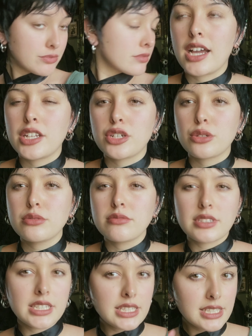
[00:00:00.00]
I know
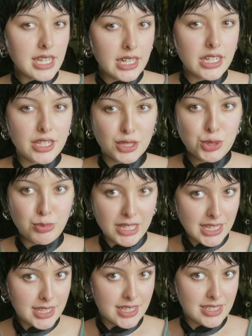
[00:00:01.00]
this is kind of new
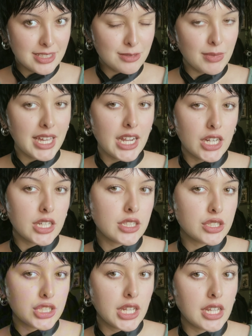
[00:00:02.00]
because my hair
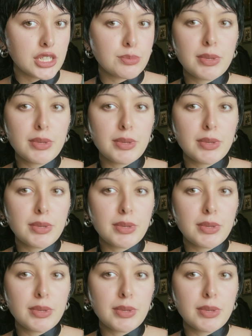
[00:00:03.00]
color's changed,